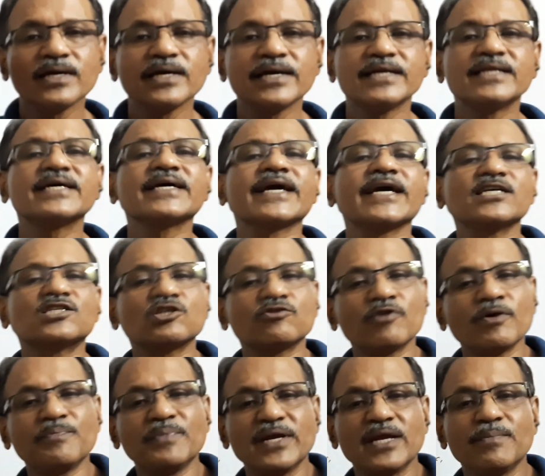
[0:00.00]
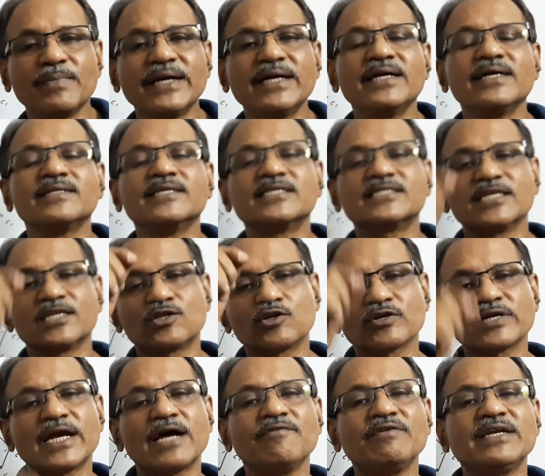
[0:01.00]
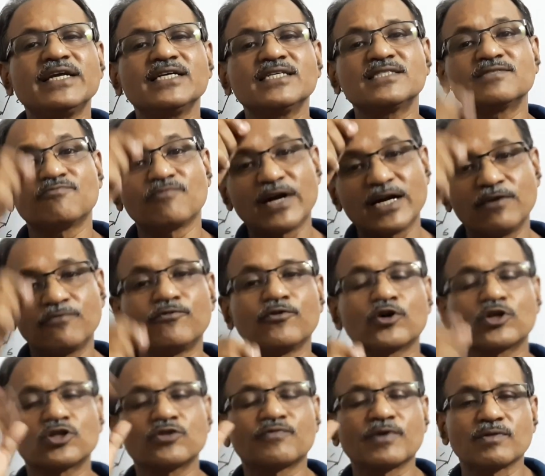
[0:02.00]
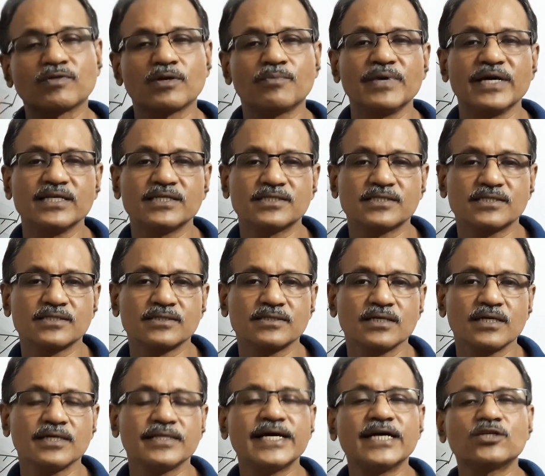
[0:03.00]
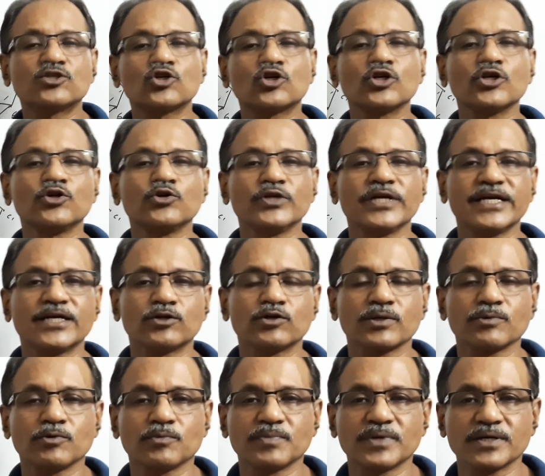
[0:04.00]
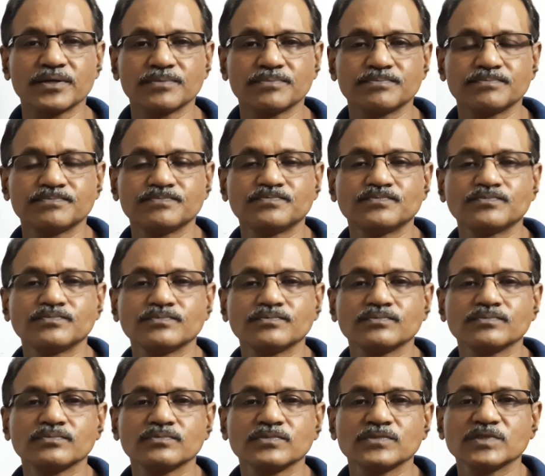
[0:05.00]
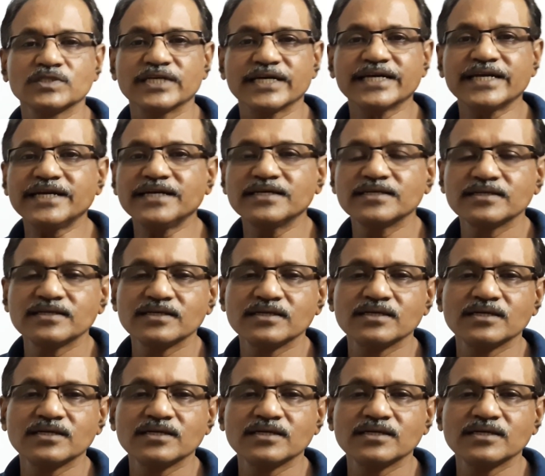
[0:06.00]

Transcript: In the case of a pyramid, the center of gravity is 1/4 from the base. That's all you need to remember. Agreed?